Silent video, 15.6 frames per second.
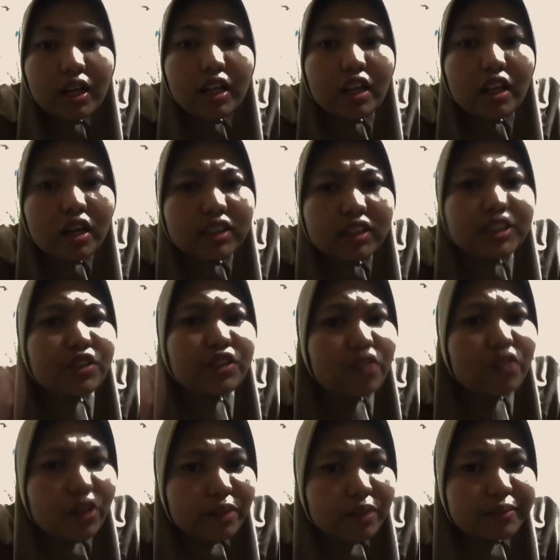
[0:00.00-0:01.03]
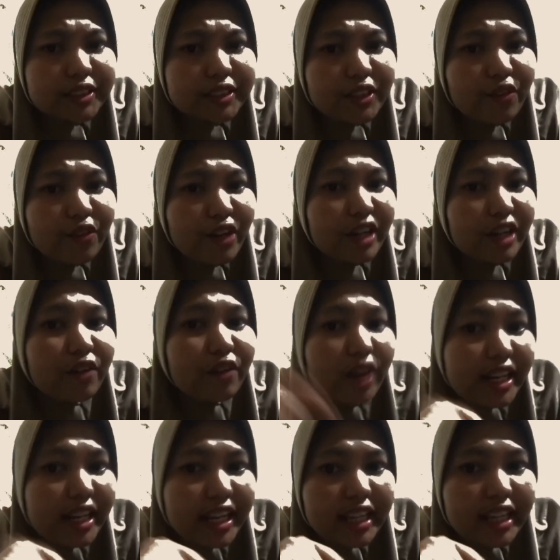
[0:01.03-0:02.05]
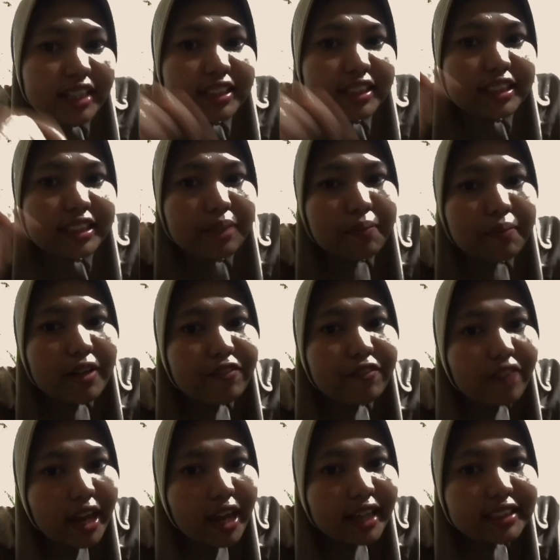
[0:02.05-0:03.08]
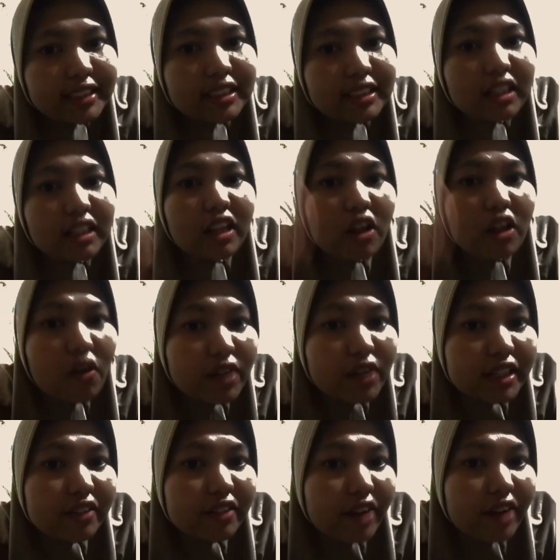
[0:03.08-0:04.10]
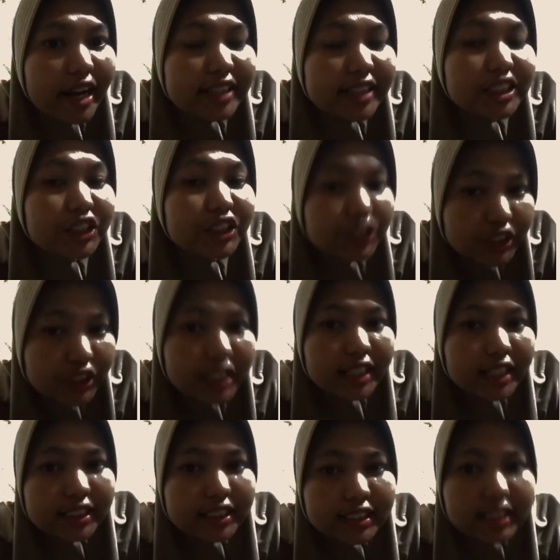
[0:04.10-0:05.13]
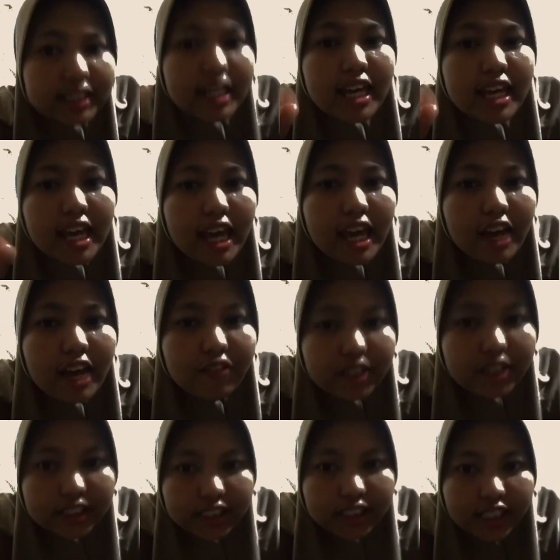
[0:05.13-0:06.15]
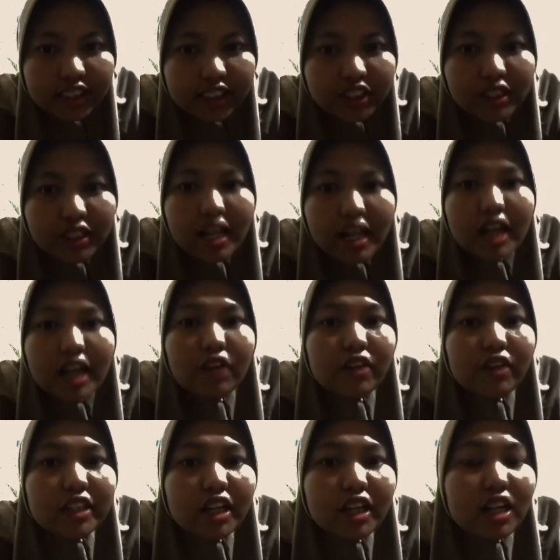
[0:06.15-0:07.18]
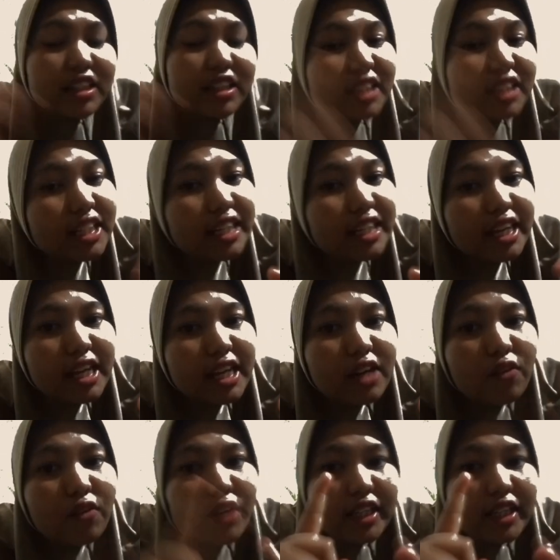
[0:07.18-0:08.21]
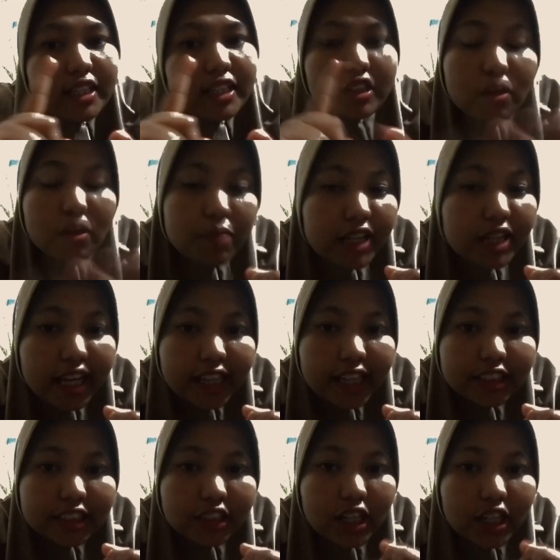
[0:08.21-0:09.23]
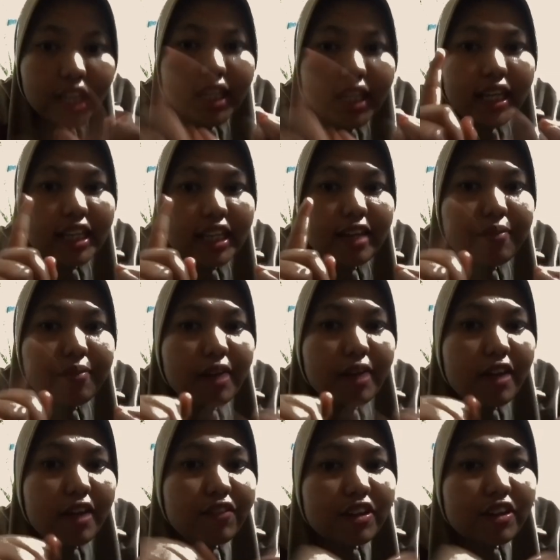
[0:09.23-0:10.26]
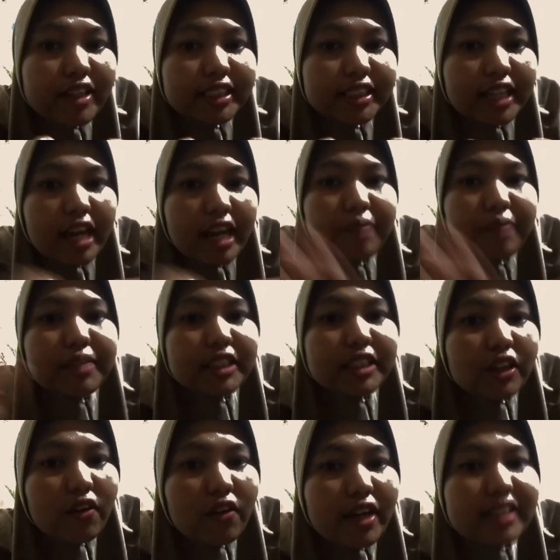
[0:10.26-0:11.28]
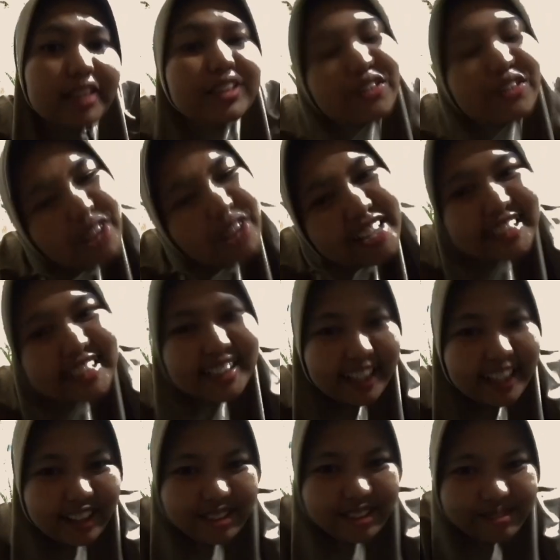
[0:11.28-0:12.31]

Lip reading: large groups, quick grading, simple facts, lower grade students. Advantage: critical thinking, written communication, in-depth evaluation, discourage grading.